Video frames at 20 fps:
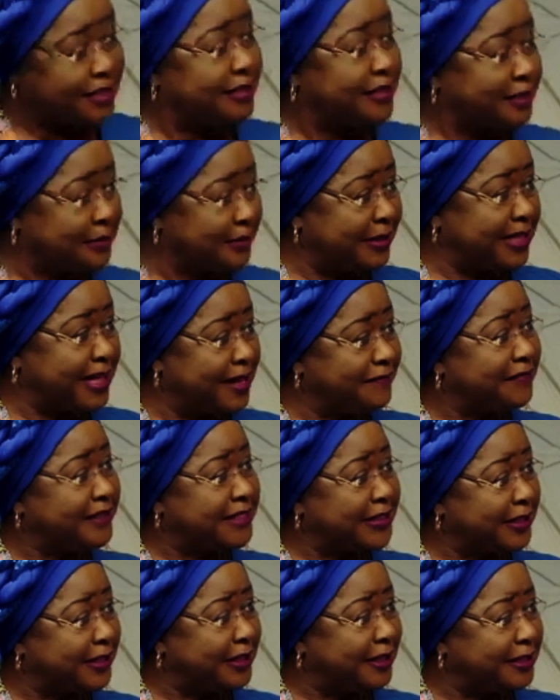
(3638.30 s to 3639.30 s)
Sure enough,
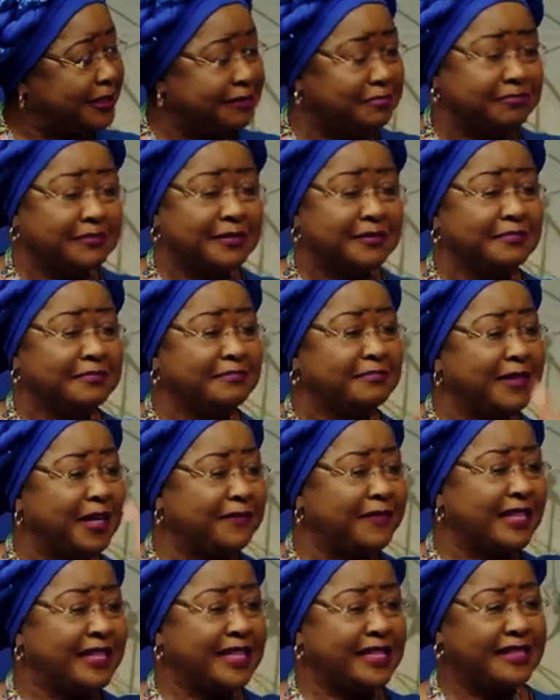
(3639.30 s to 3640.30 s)
it's a girl.
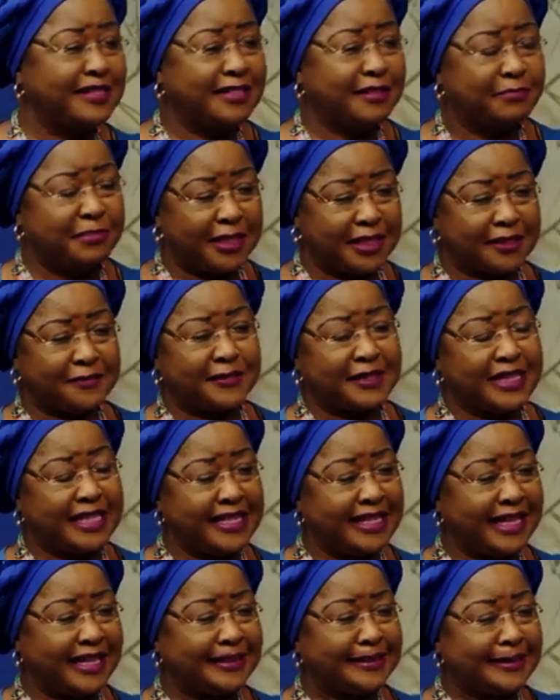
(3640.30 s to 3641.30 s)
My father disappears for
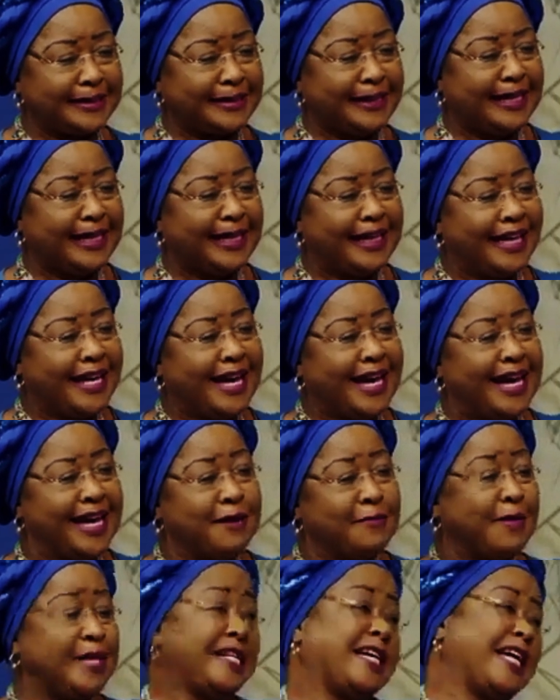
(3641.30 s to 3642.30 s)
3 days.
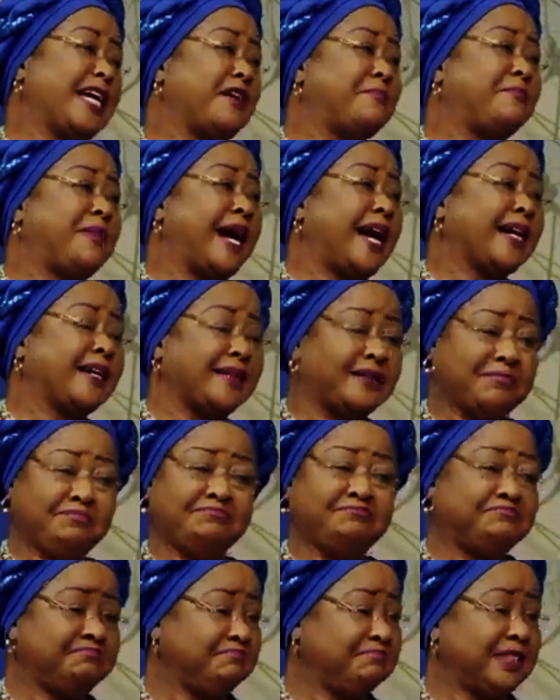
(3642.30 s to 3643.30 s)
When he came back,
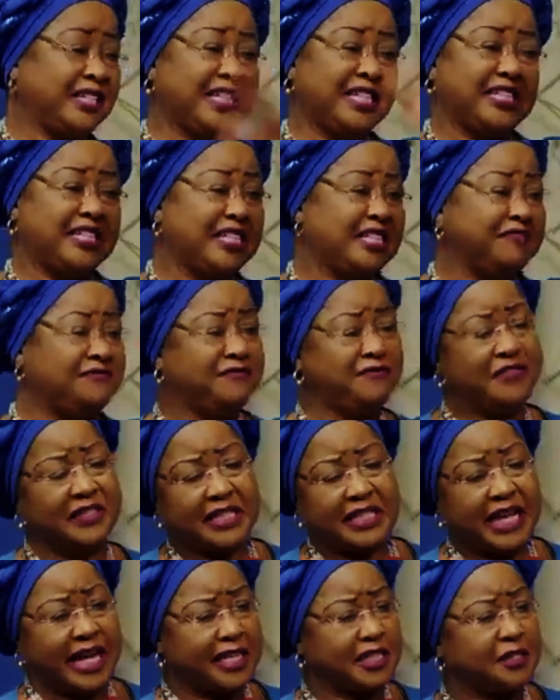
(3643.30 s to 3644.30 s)
he didn't
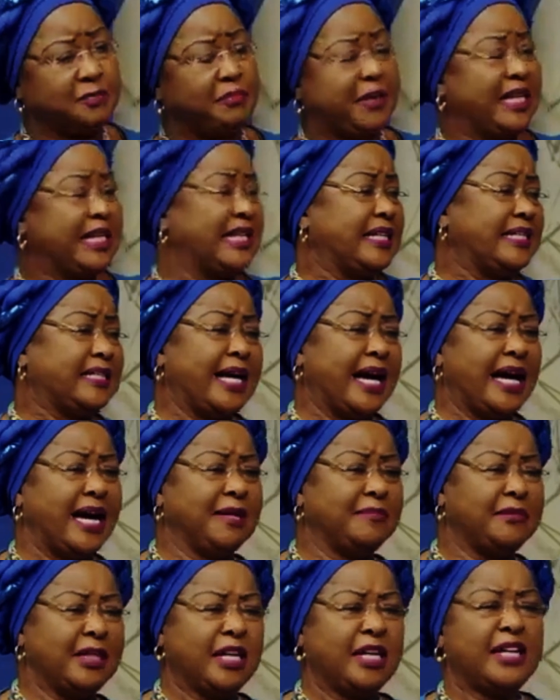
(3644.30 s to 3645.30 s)
feel like spending
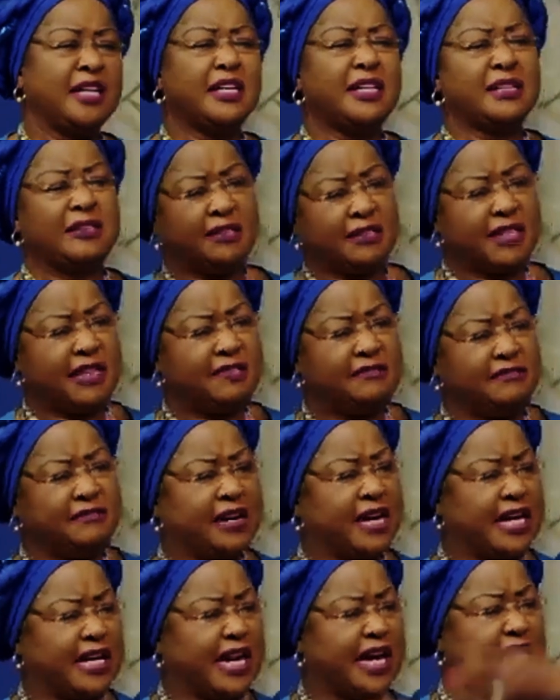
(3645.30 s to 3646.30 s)
time looking
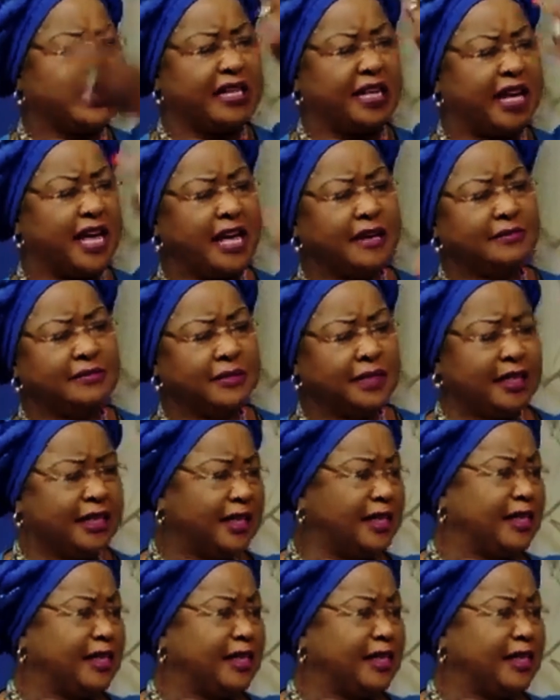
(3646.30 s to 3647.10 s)
for another name.